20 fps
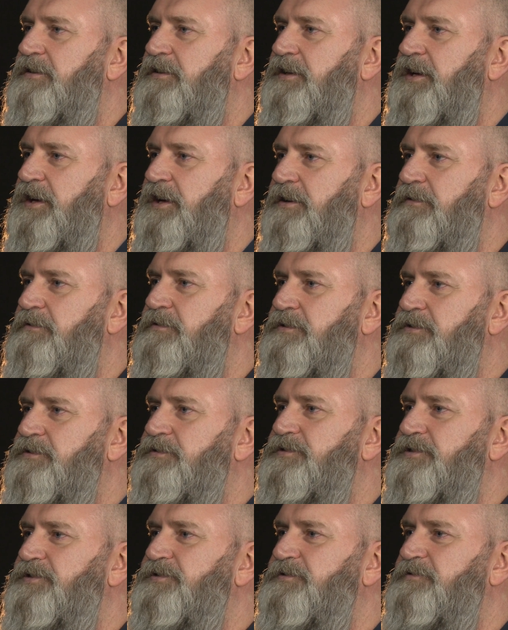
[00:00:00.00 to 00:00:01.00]
Yeah, it was
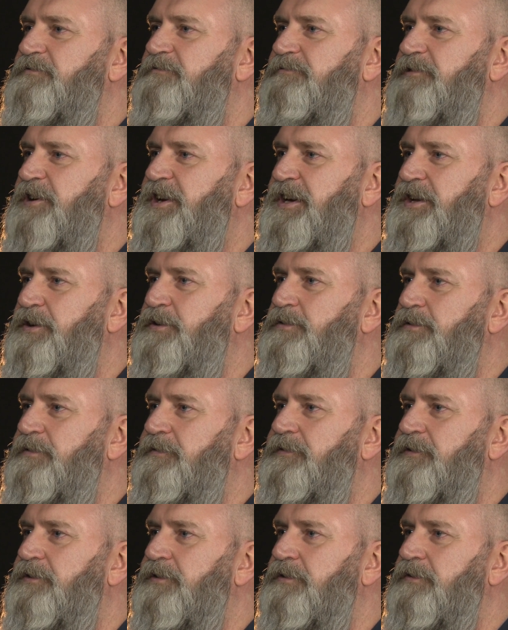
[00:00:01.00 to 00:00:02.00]
really good
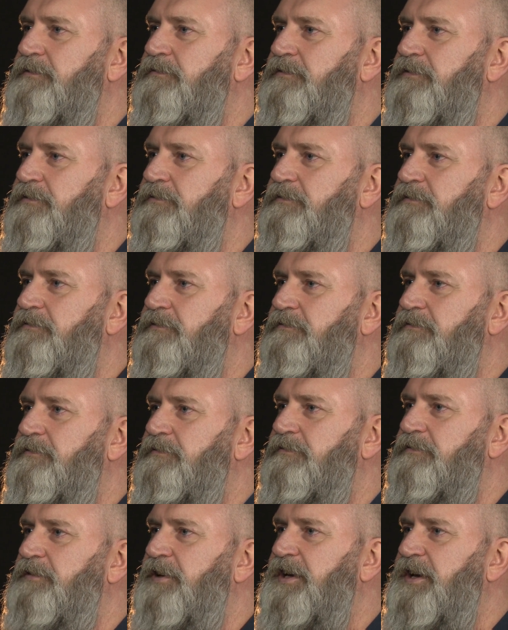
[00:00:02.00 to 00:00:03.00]
fun,
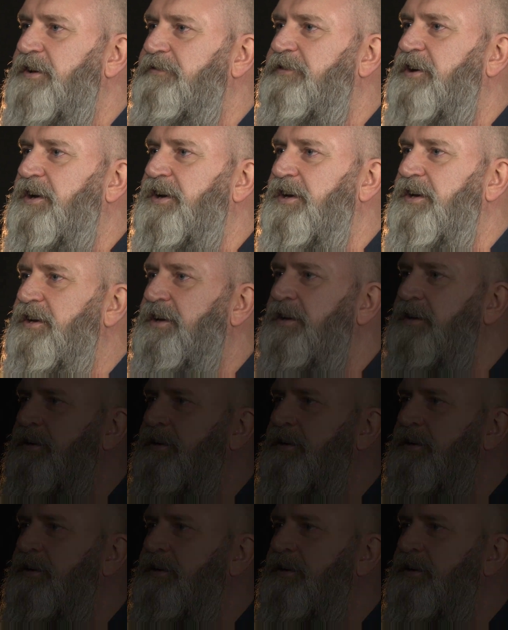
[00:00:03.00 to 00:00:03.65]
really friendly.